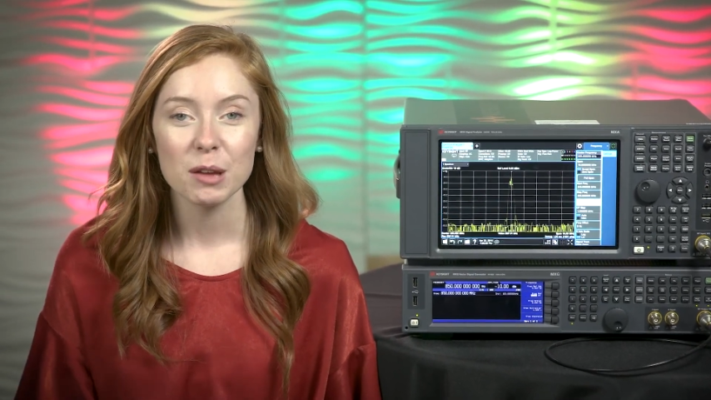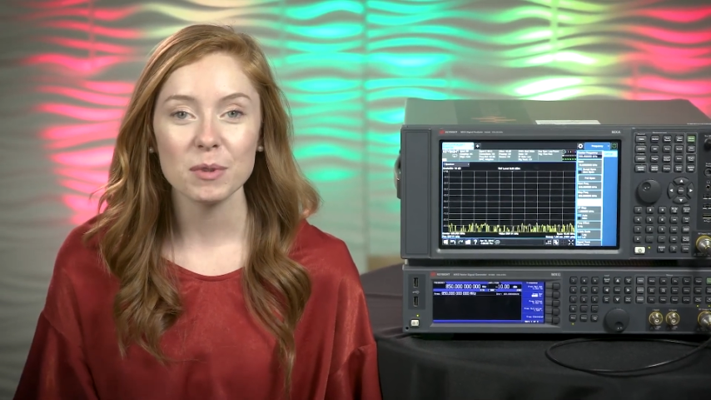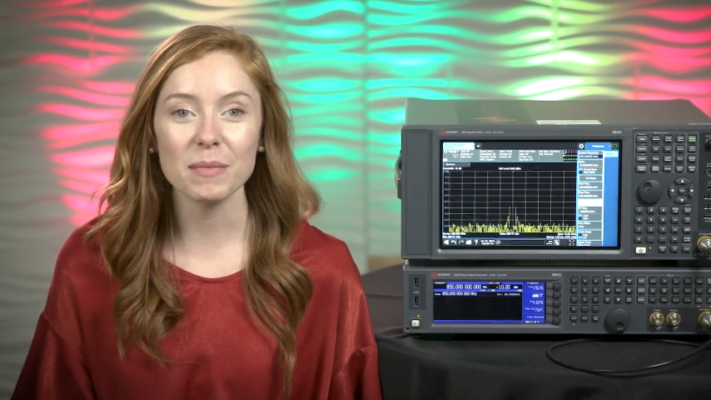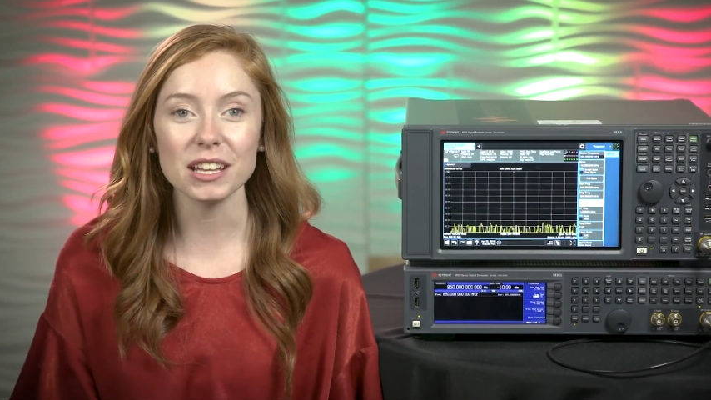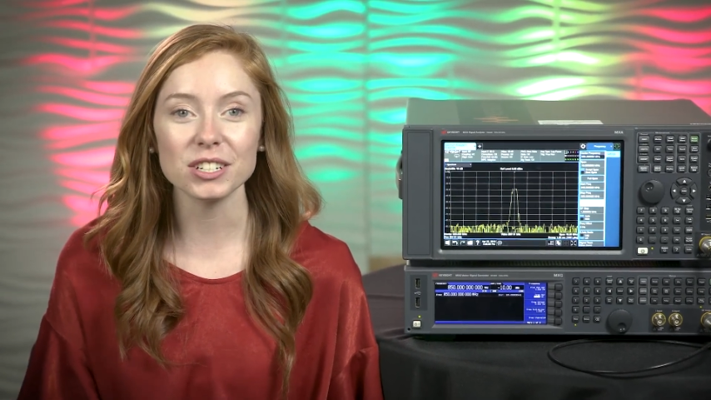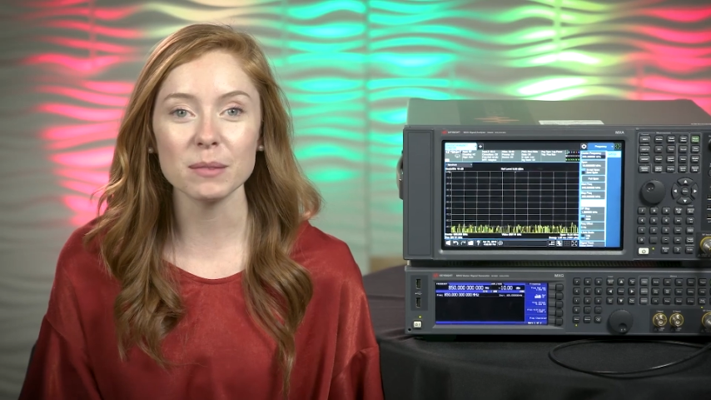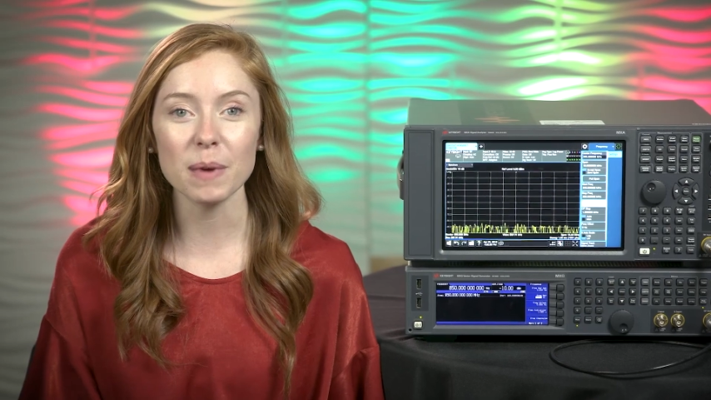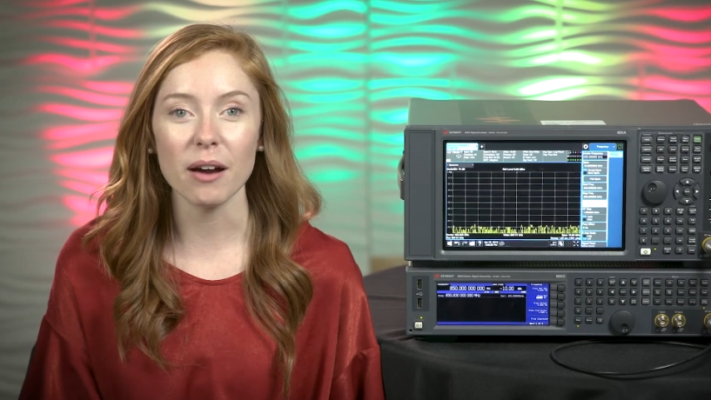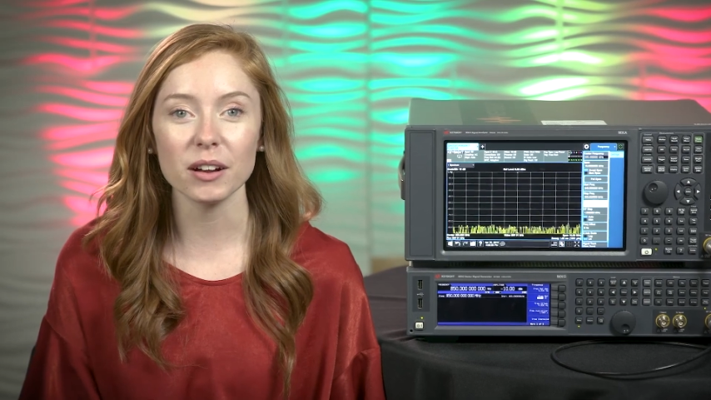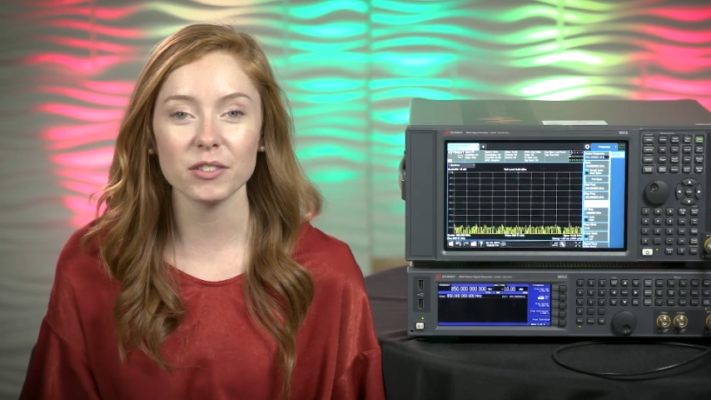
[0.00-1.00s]
but measuring
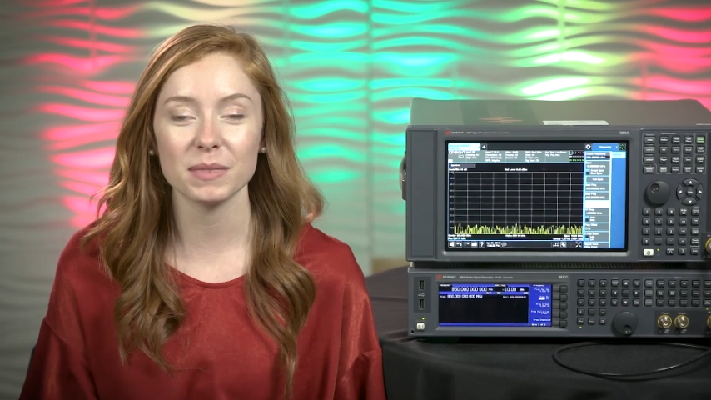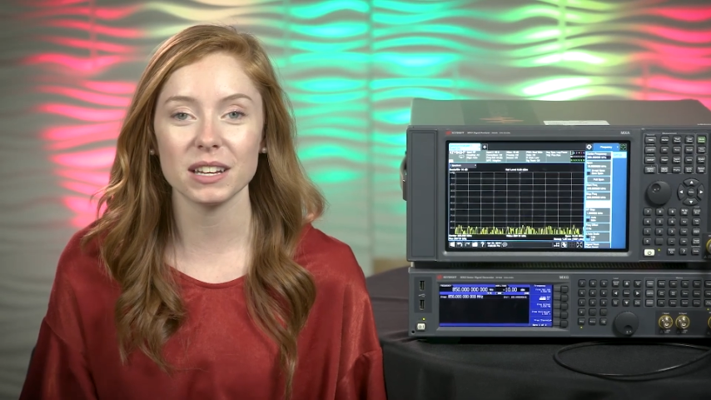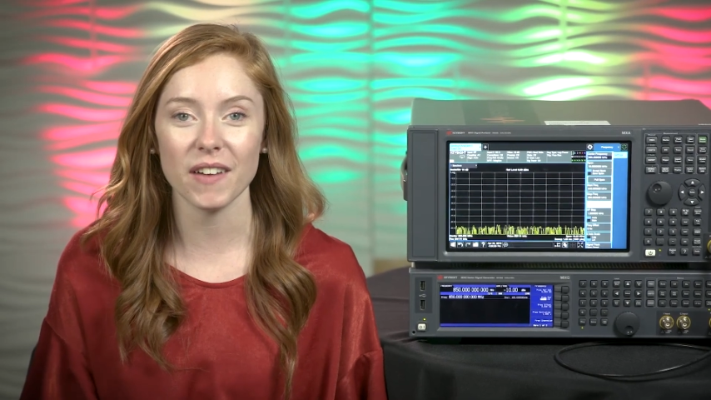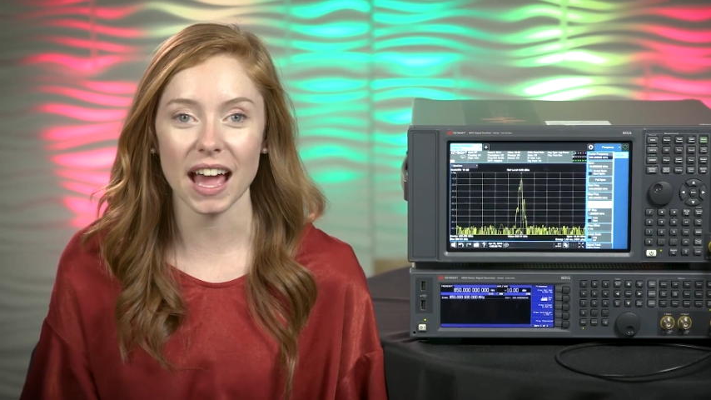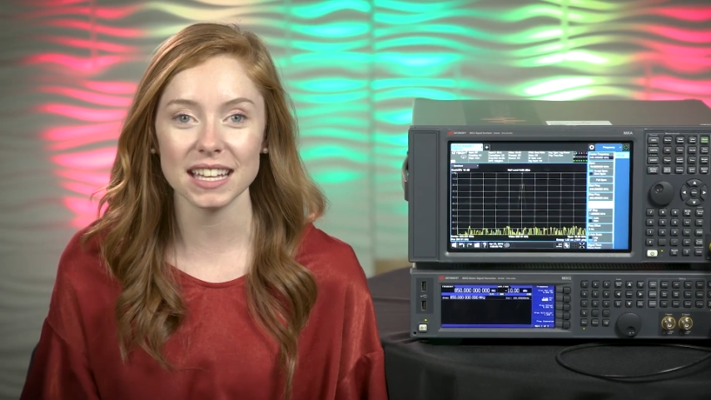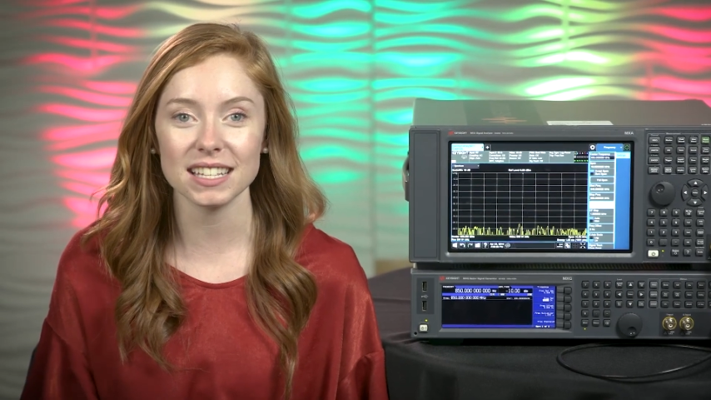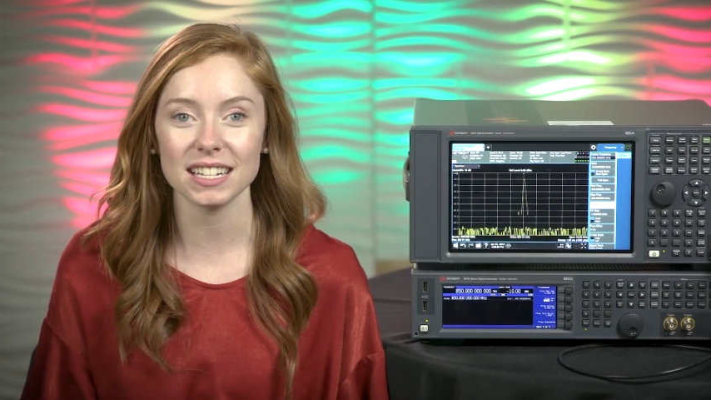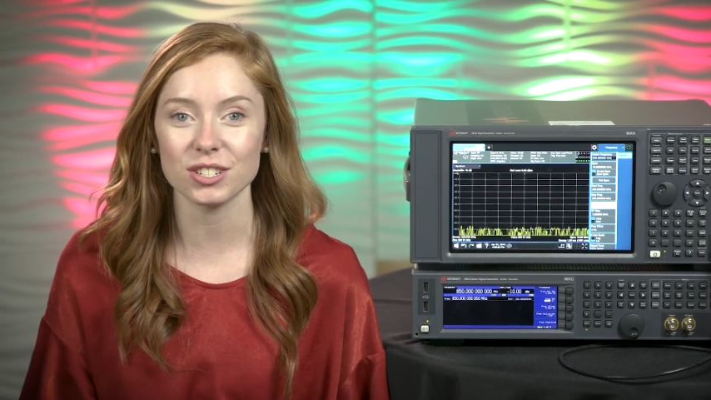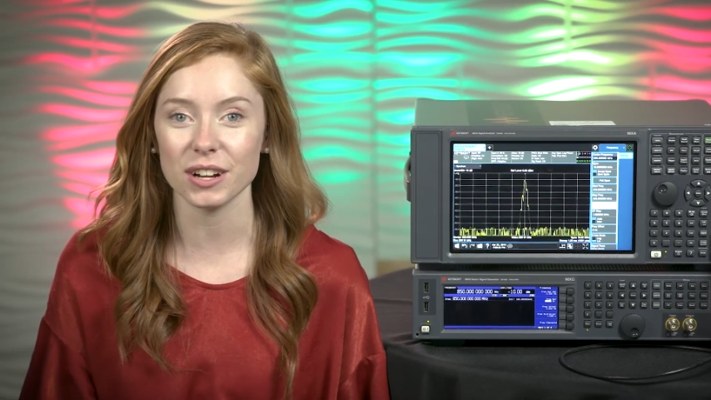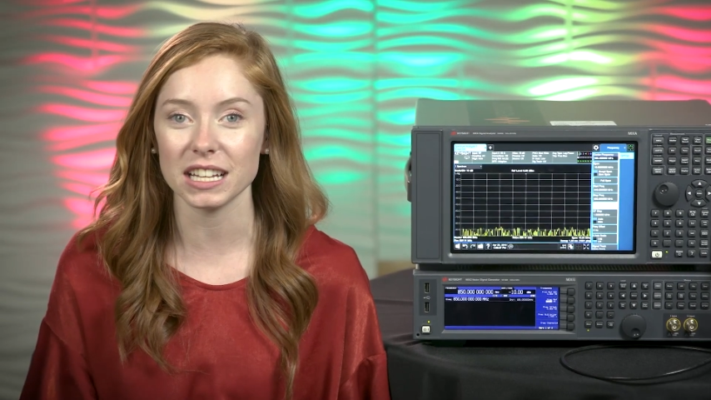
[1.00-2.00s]
power from a device that
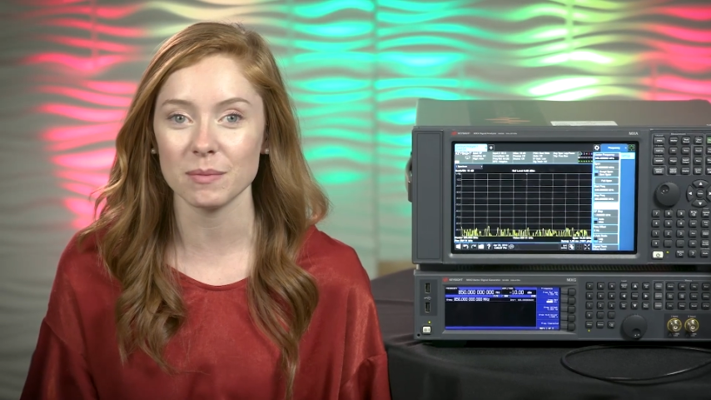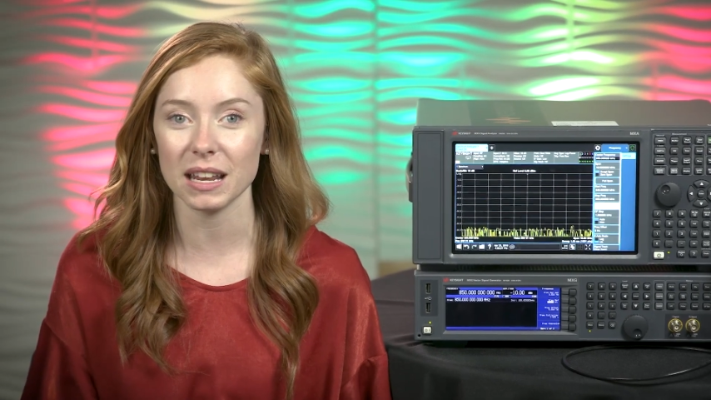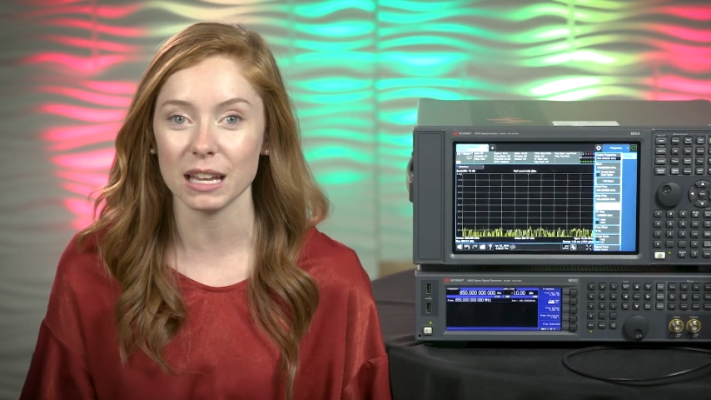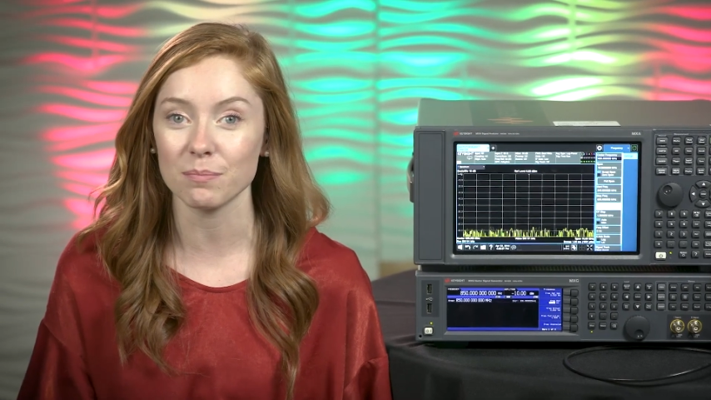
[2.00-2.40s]
is transmitting